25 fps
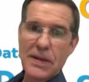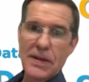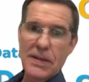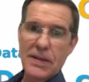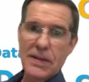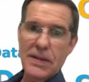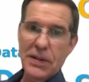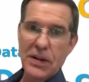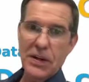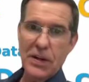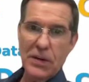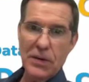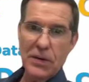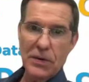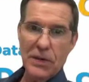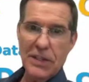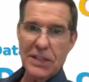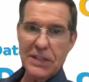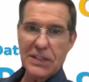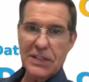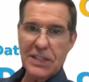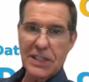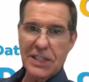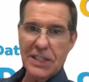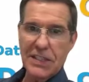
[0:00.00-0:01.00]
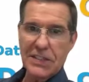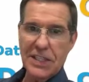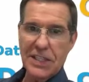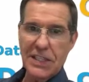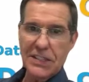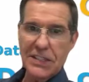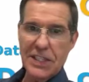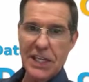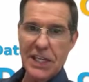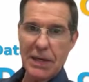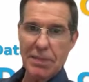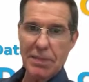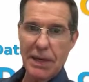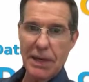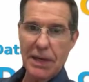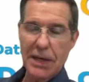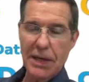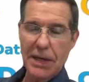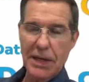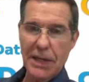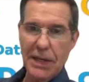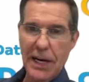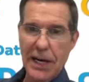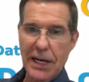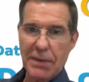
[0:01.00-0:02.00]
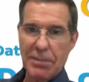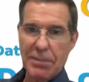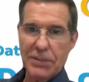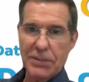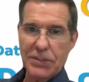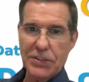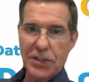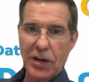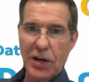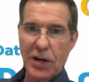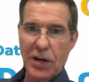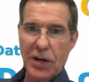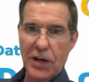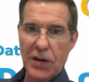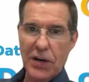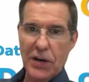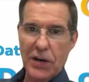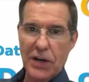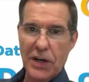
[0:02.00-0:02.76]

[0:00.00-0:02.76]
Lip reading: It's going to be kind of bizarre,